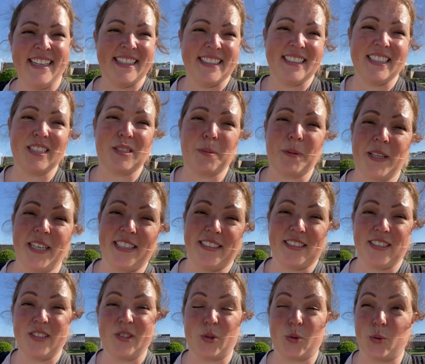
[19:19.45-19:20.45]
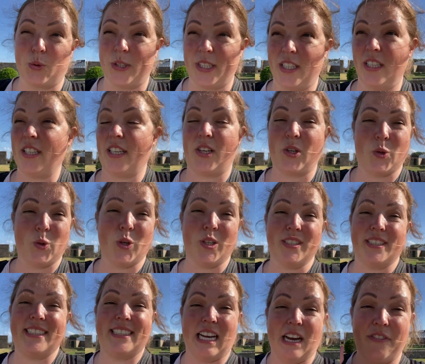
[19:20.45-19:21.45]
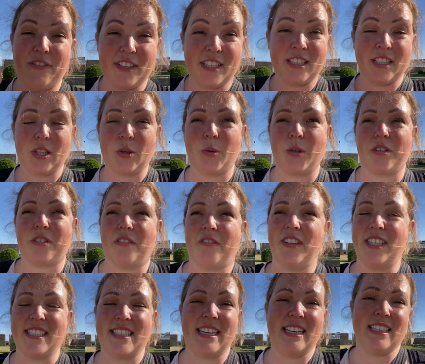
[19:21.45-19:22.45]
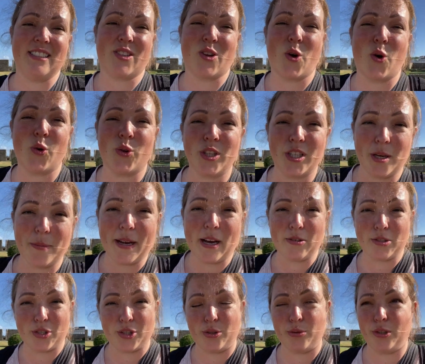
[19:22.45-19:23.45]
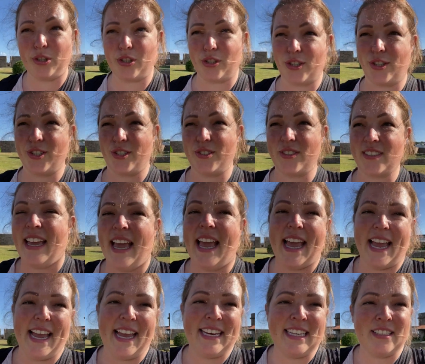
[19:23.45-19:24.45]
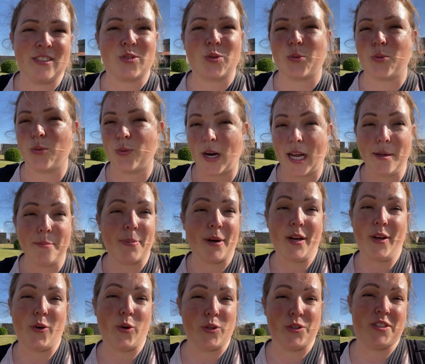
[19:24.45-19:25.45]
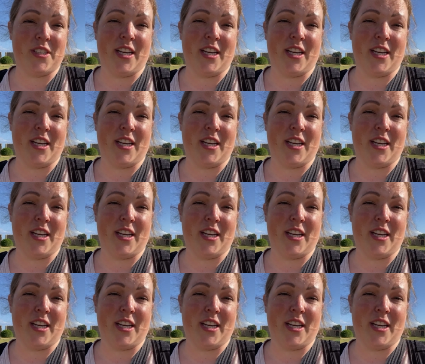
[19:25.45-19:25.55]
The this place is really cool. Definitely worth a visit. It's only about €2 and it's right by Old